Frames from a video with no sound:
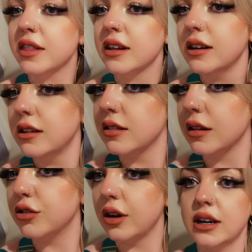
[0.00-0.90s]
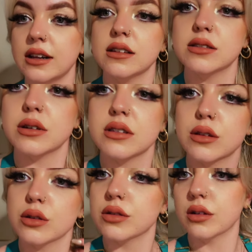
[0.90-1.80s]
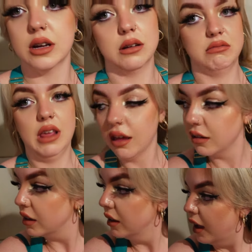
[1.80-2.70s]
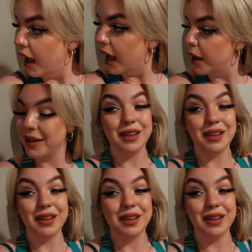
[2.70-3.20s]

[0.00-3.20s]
I think I need to start straightening this so it doesn't look so like meh.